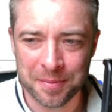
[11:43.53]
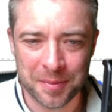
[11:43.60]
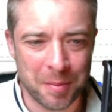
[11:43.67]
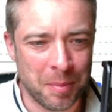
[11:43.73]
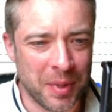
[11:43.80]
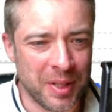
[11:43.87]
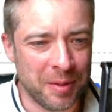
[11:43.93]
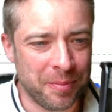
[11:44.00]

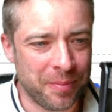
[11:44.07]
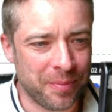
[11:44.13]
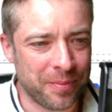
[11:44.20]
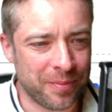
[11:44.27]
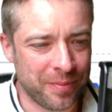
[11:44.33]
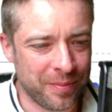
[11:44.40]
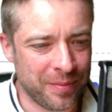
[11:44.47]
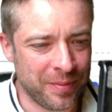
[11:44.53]
But
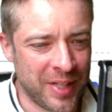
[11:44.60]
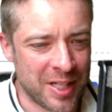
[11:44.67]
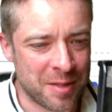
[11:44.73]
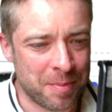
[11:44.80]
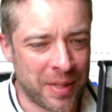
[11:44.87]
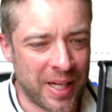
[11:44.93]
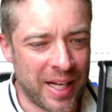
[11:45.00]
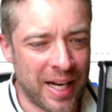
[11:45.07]
let's
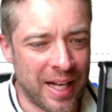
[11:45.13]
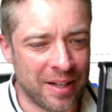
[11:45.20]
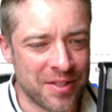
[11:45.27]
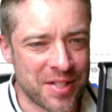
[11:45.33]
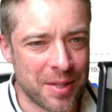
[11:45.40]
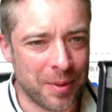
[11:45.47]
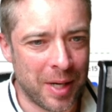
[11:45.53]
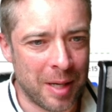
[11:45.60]
play it out and
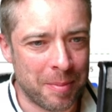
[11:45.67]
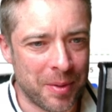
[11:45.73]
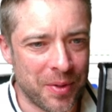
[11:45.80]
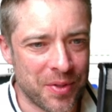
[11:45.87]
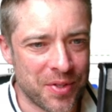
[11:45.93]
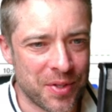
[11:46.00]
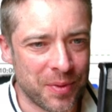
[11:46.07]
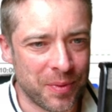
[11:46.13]
see what happens.